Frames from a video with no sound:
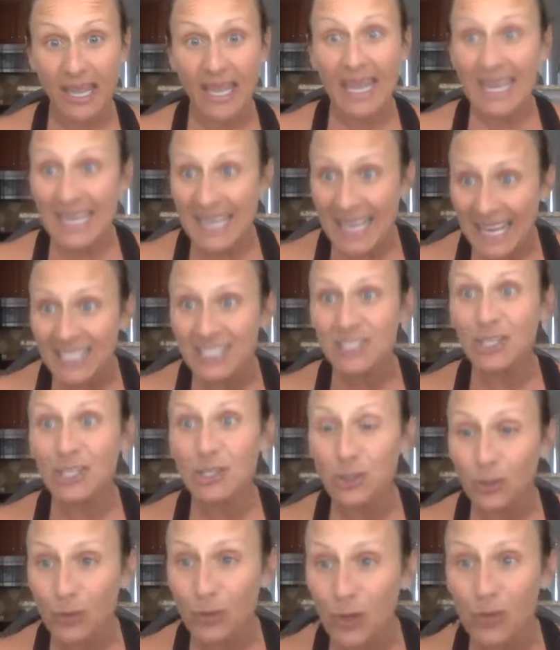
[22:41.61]
And it's the
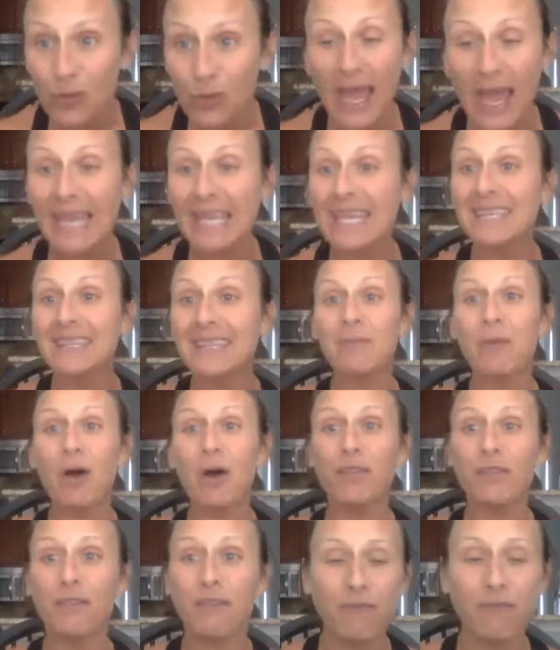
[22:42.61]
truth. I get them
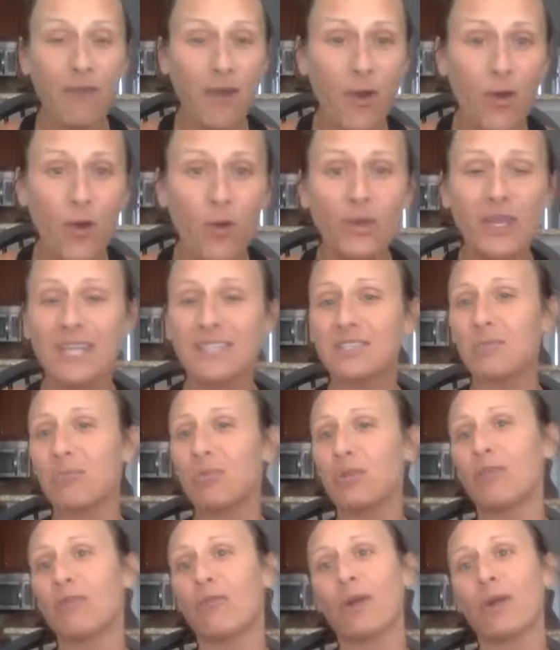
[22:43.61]
on the phone. It's a
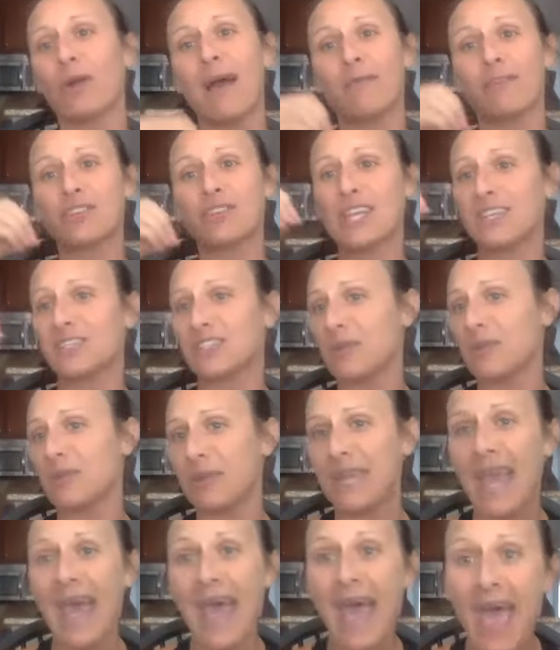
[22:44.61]
beautiful conversation to
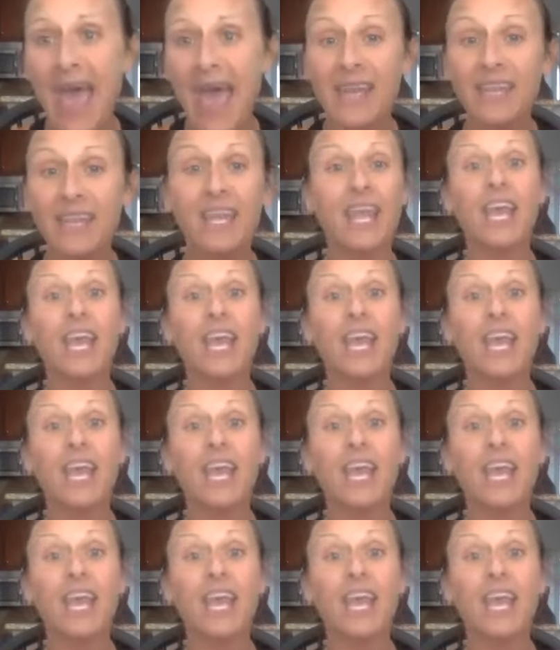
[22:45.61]
be had.